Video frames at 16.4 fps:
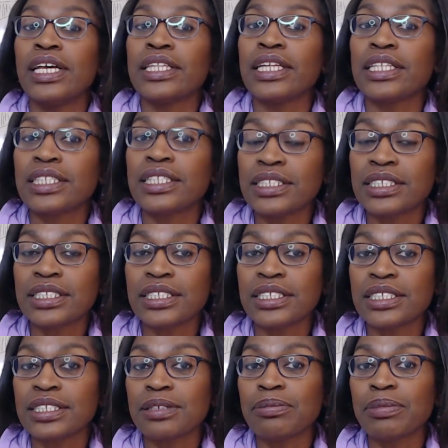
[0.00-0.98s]
that this
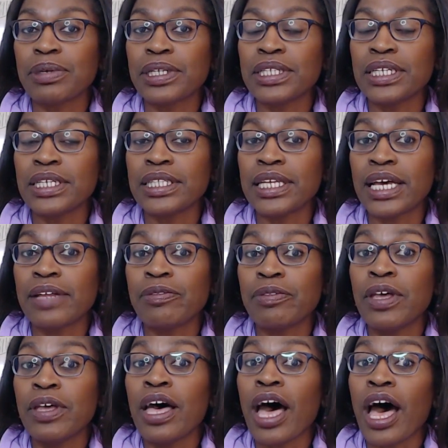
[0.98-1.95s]
is somebody that
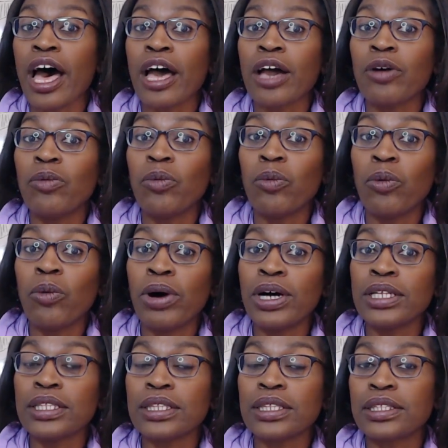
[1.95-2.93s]
I
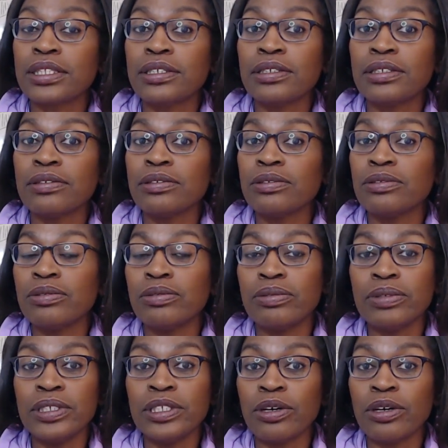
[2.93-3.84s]
want to,